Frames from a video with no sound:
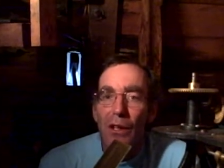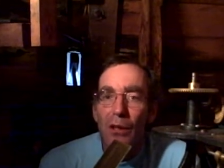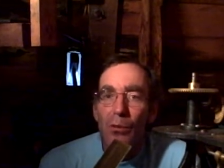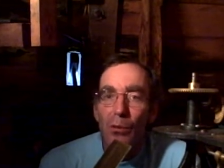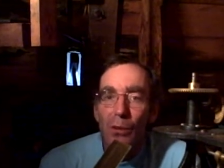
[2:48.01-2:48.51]

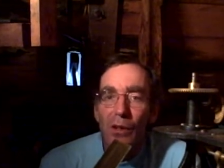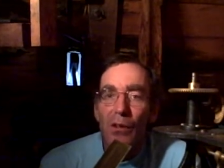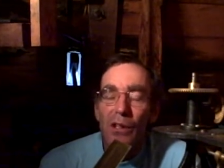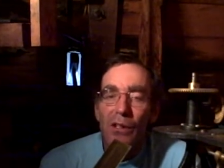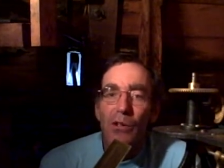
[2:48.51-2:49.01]

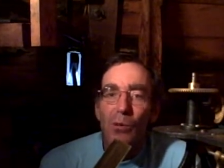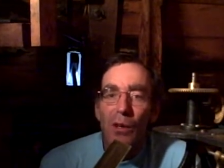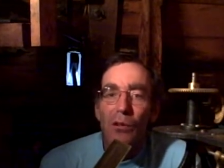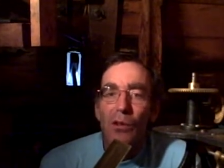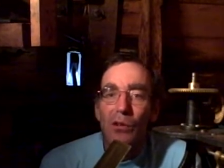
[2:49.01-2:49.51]
really is
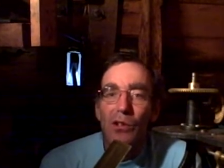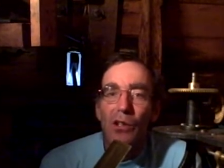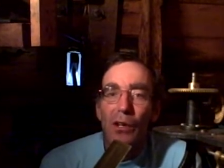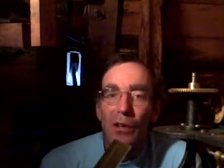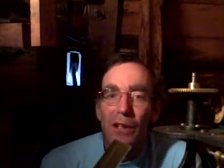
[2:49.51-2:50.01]

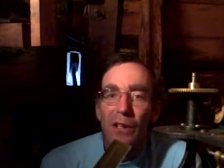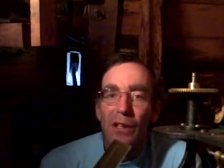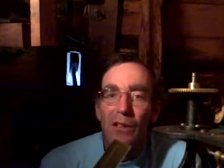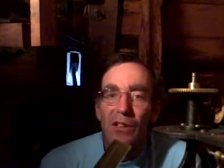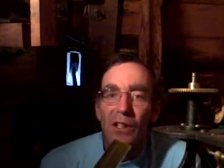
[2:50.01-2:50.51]
revolutionary
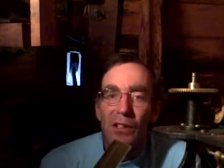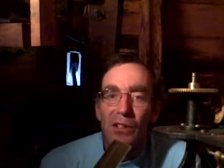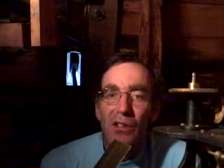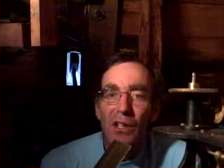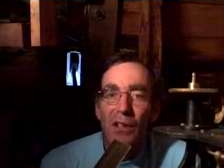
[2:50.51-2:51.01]
in the
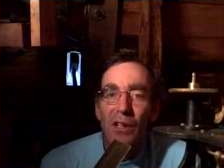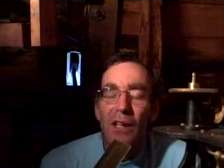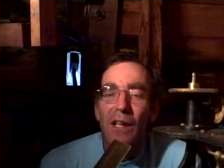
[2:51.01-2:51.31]
sense that